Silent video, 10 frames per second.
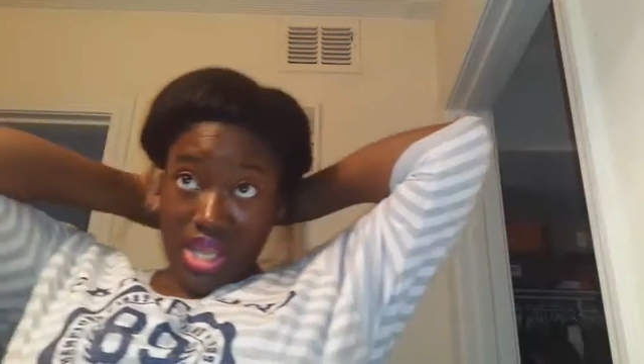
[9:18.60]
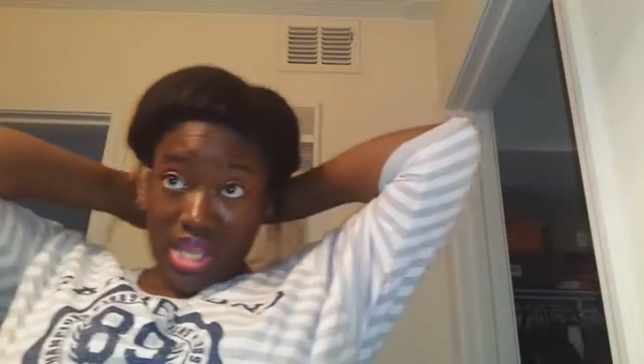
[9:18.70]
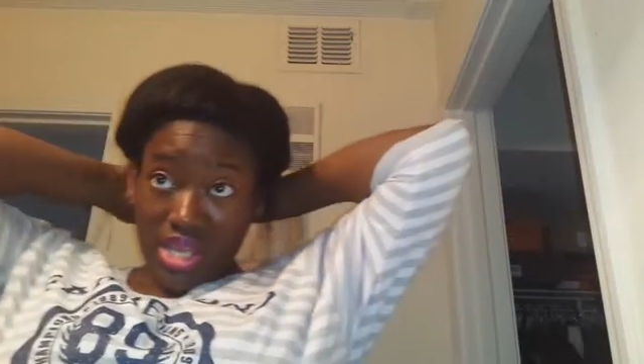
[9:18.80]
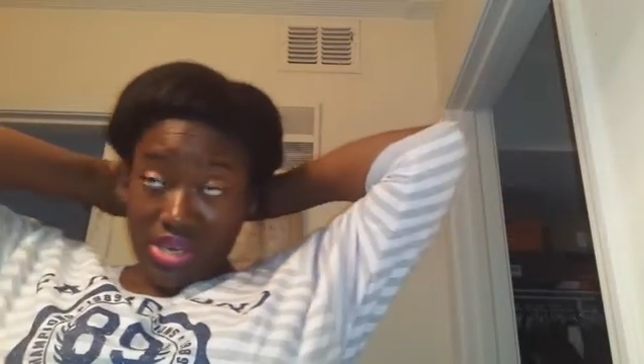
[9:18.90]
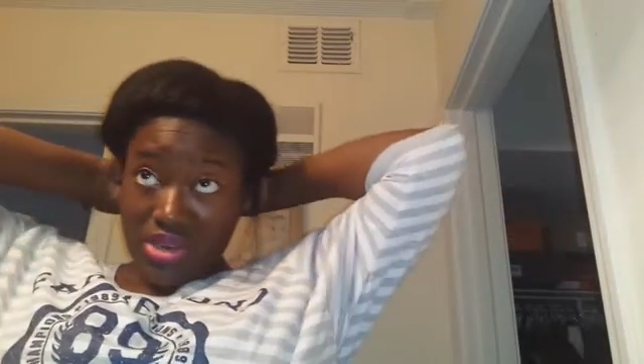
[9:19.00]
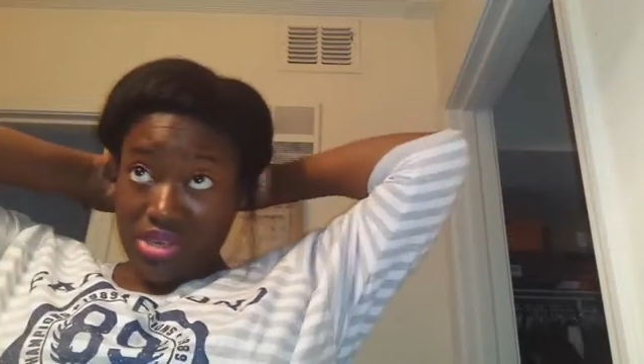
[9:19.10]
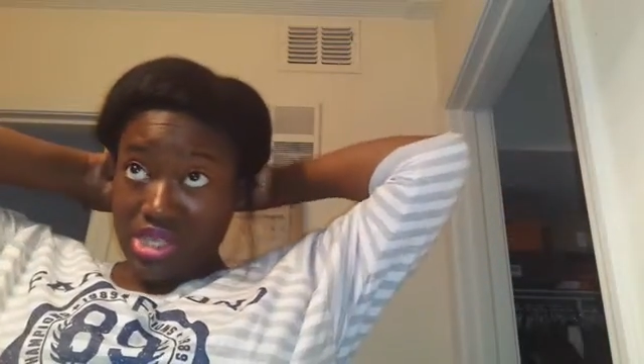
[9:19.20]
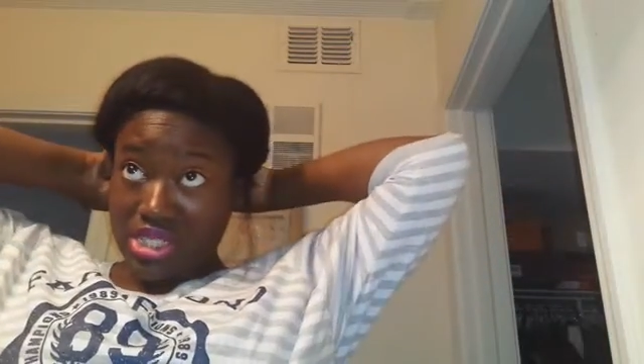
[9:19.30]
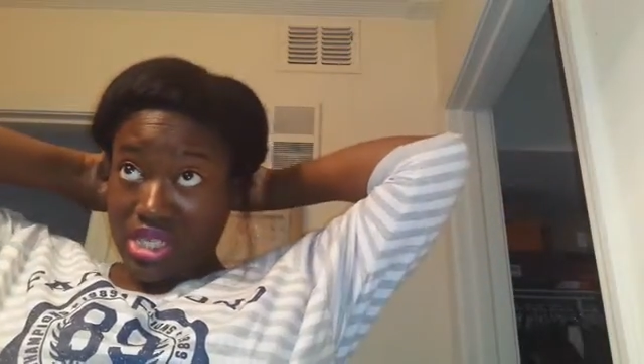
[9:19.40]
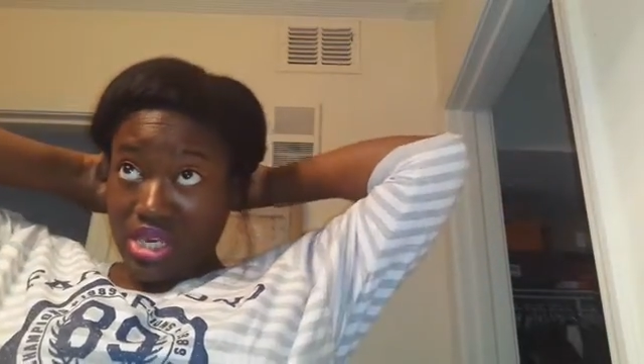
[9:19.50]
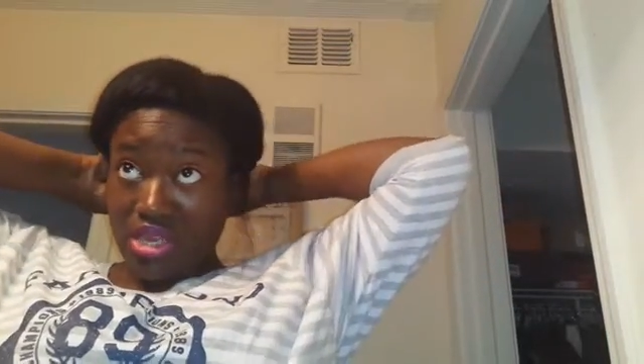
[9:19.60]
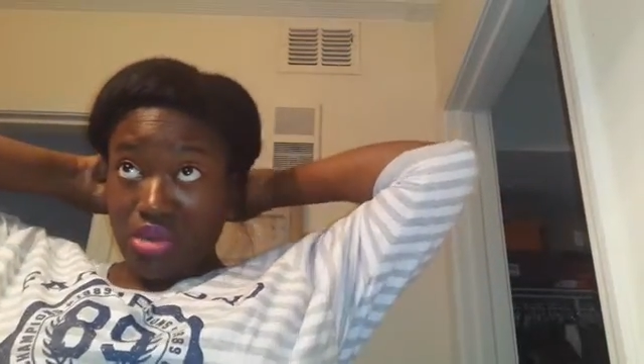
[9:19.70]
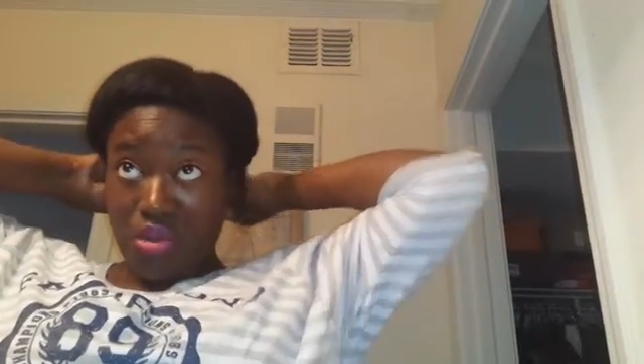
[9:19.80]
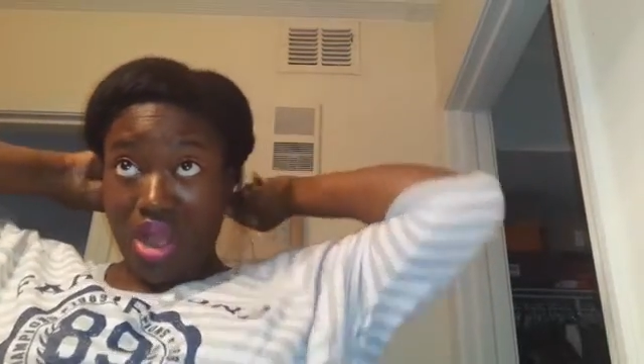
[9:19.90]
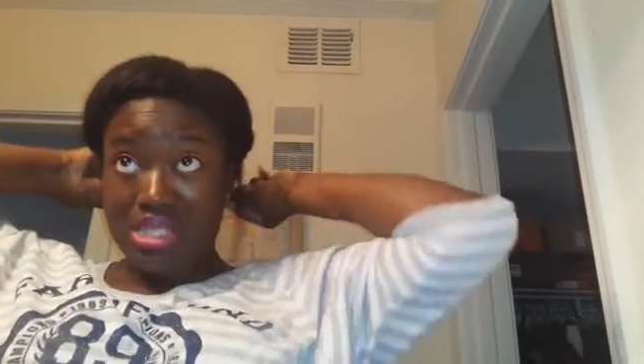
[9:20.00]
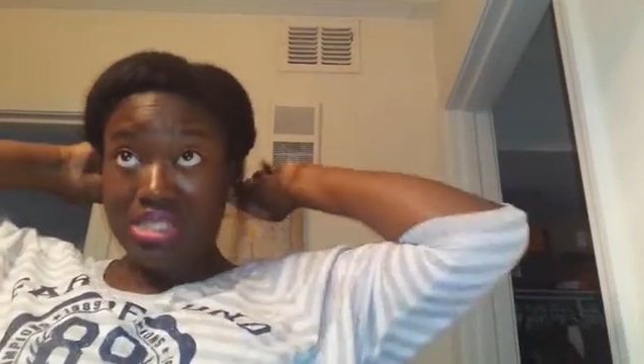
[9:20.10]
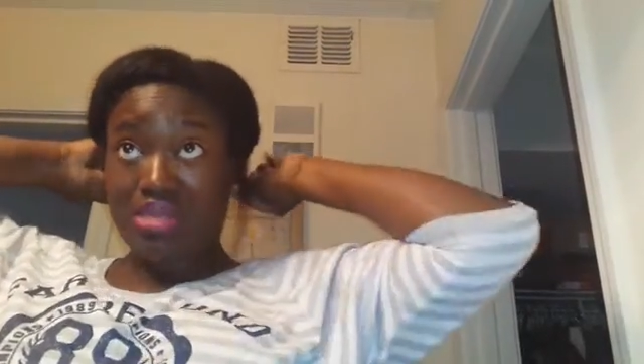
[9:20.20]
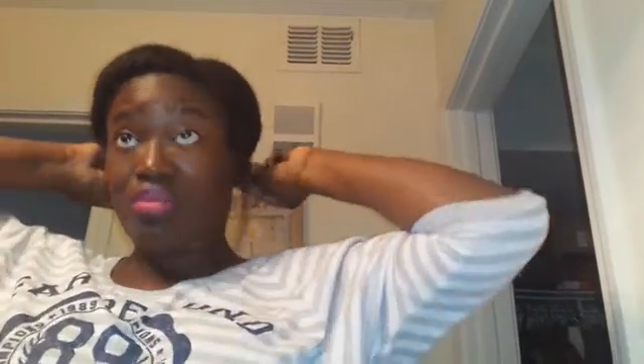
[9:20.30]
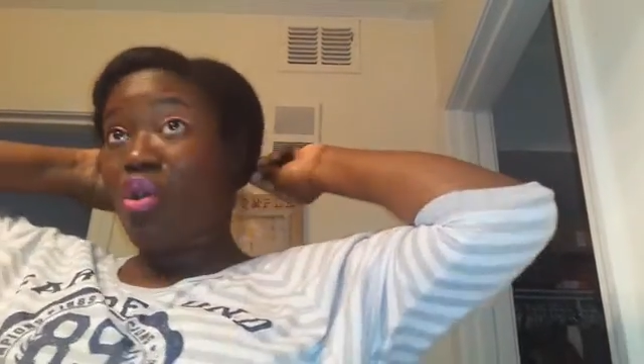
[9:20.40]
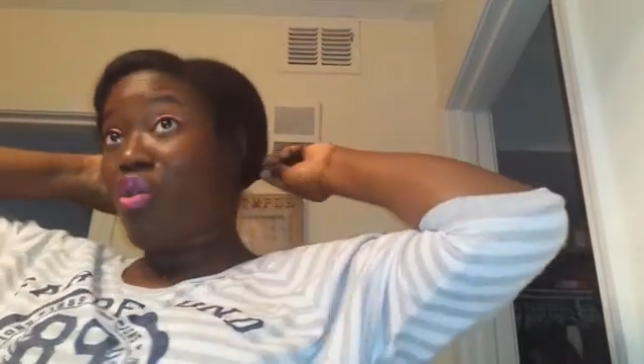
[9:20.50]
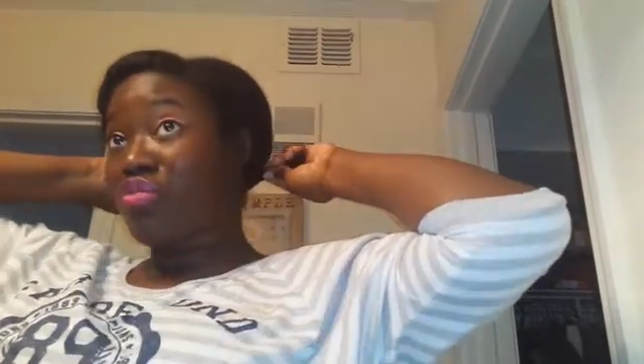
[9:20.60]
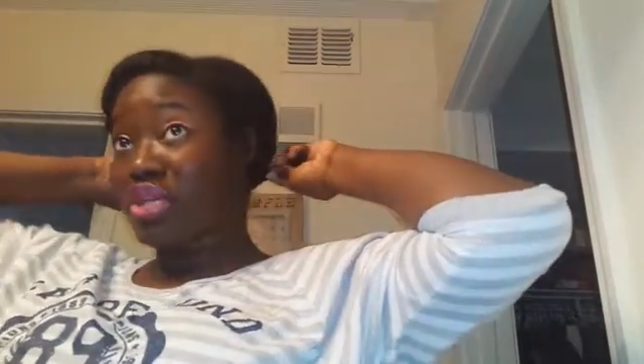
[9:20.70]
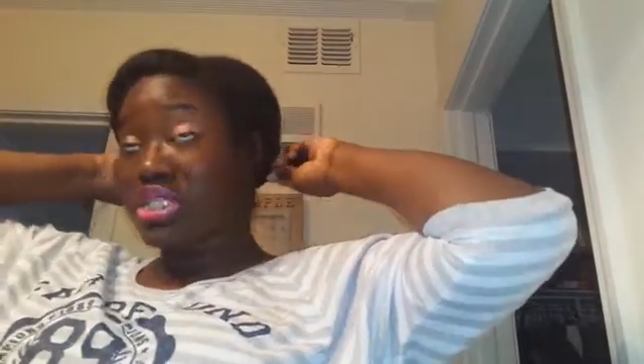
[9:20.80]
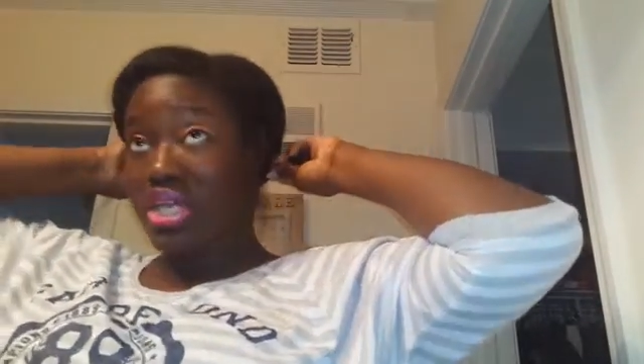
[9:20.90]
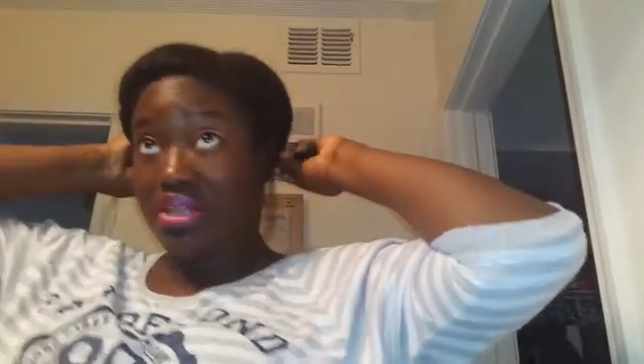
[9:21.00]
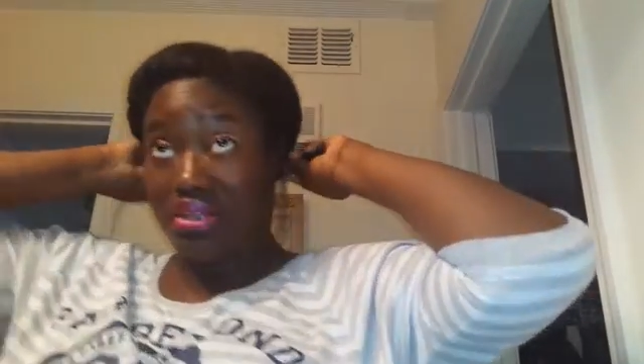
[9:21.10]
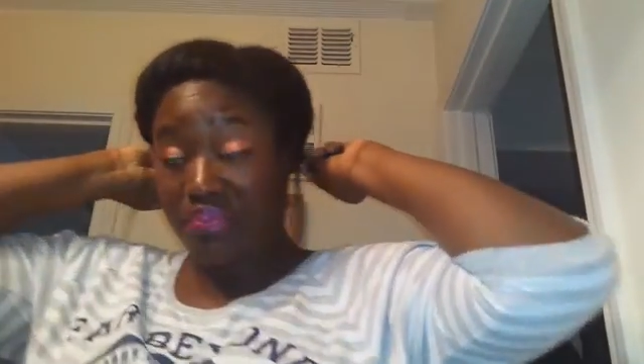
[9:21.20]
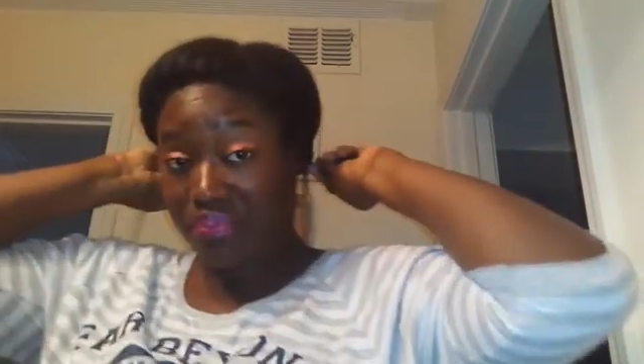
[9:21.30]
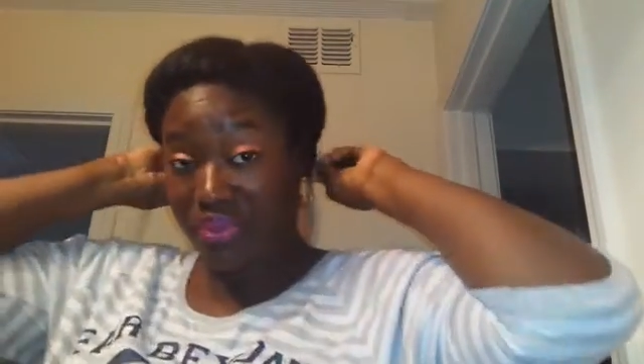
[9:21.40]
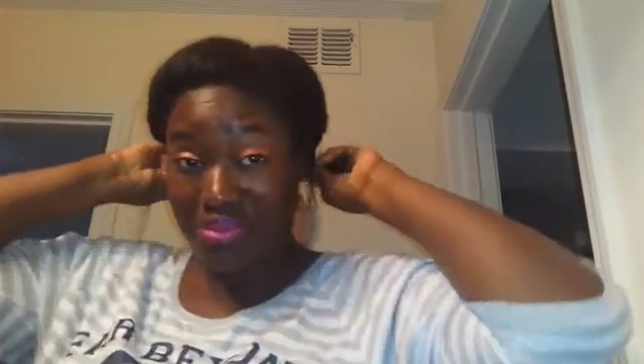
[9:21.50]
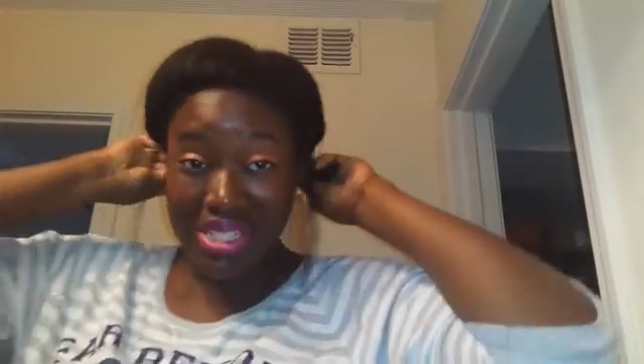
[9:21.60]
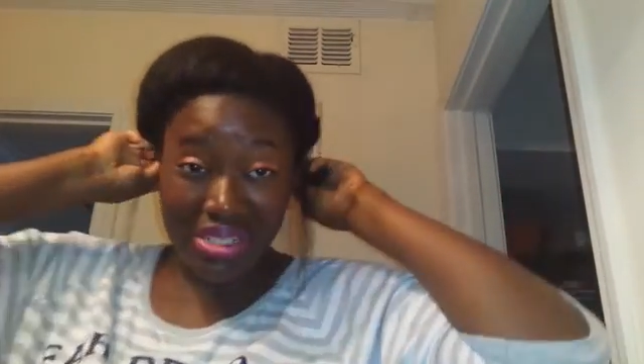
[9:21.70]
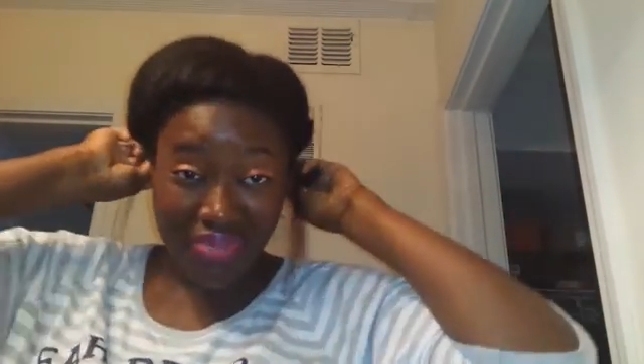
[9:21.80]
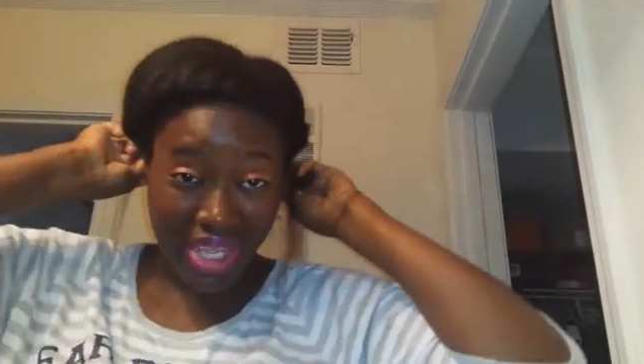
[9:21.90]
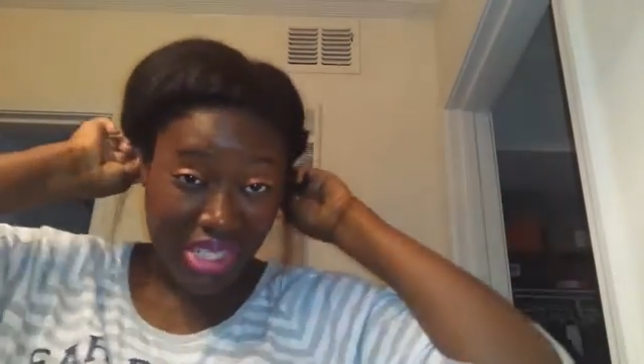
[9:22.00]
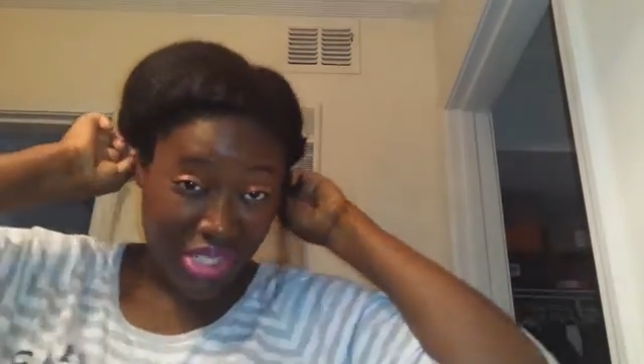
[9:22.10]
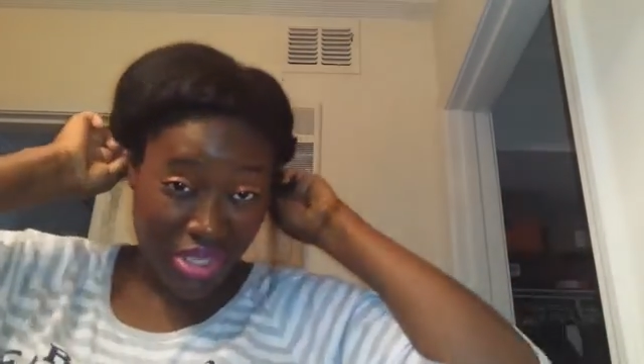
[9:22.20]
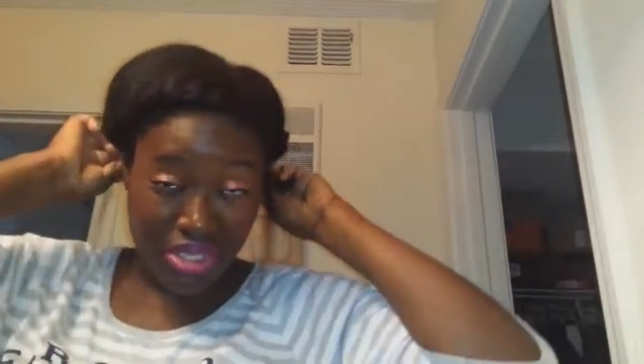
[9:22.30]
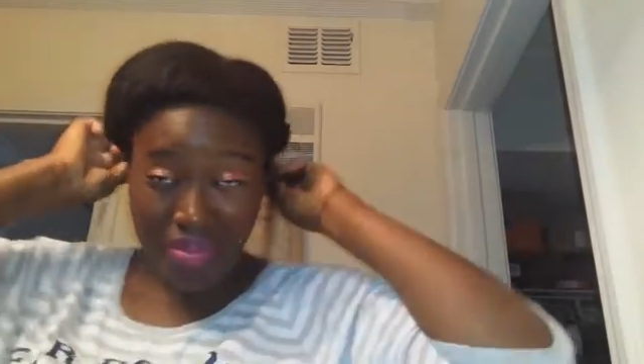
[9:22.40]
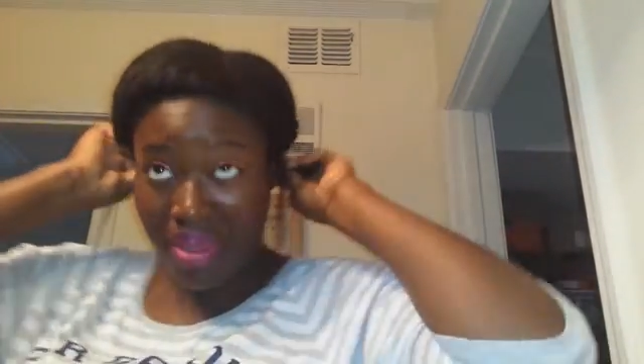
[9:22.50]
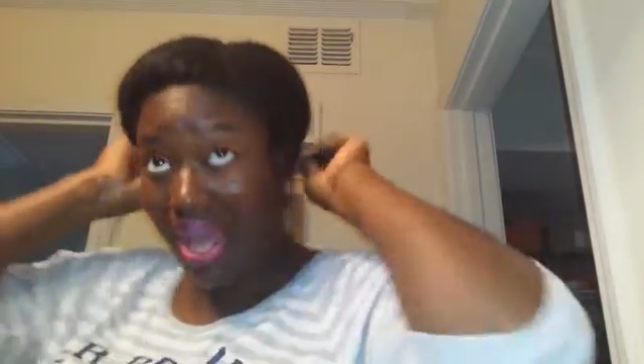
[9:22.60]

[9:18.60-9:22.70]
And you're just gonna cross them over each other. Let me see if I can show you the